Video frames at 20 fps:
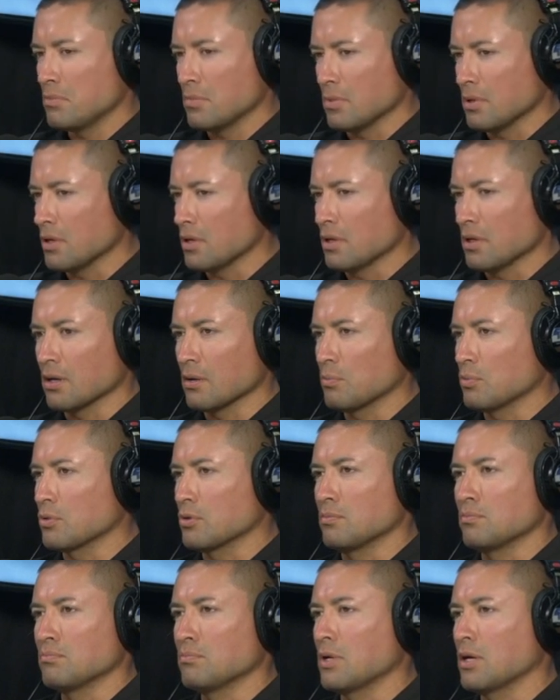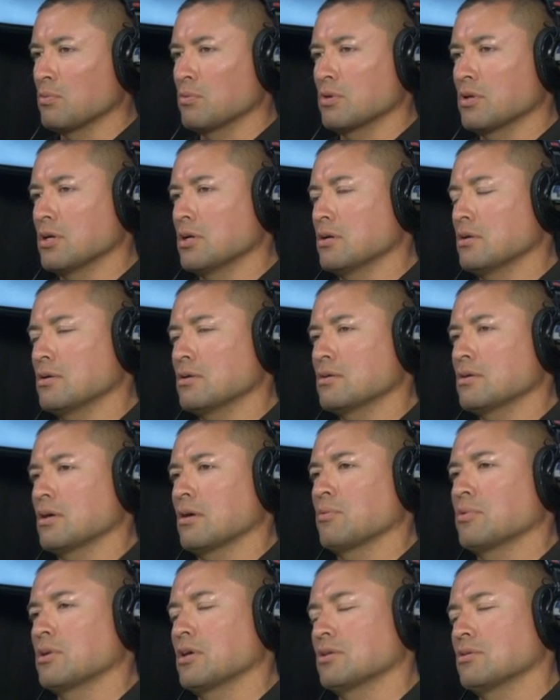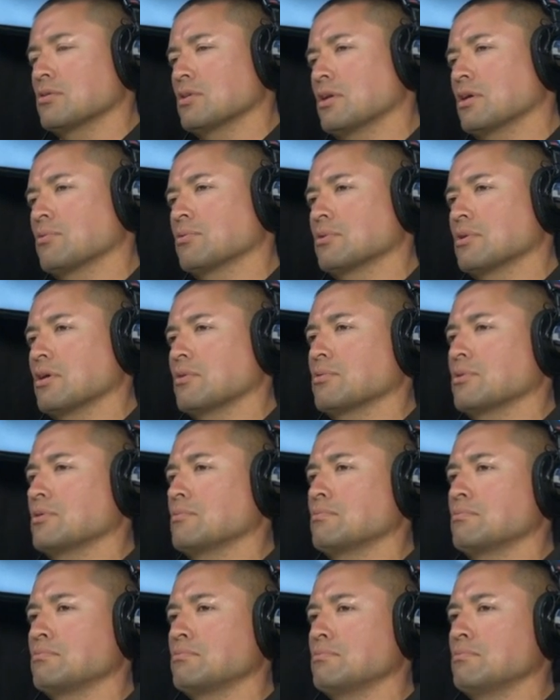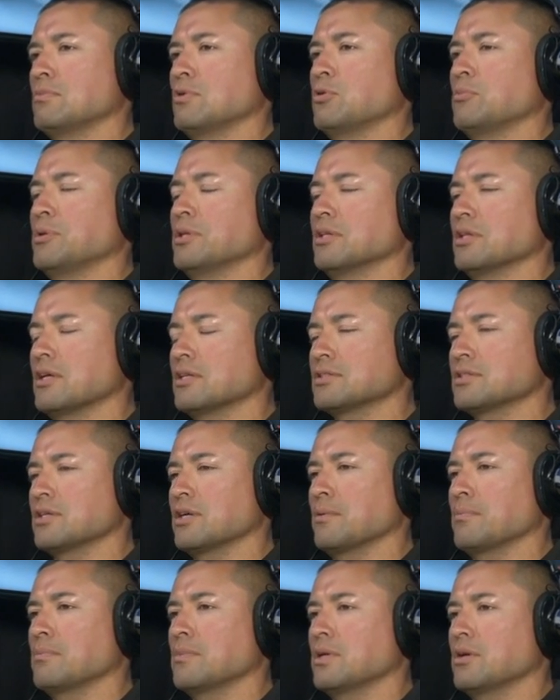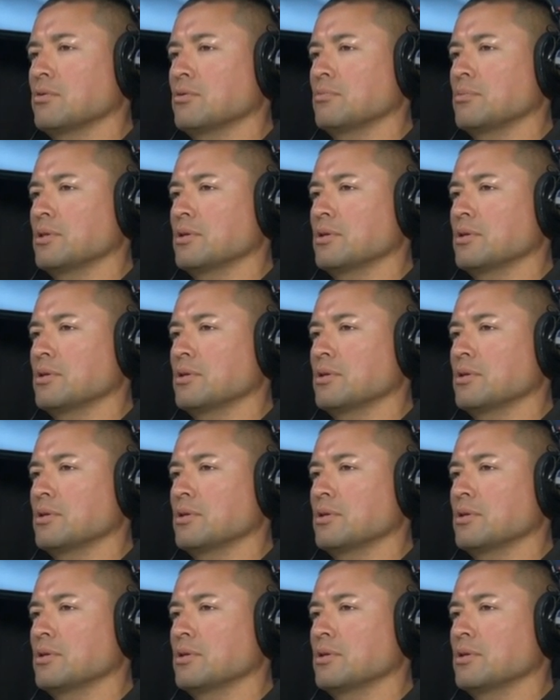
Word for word: I, I would, I would, uh, I would not do that. I would, I would. It would be the last time that I would.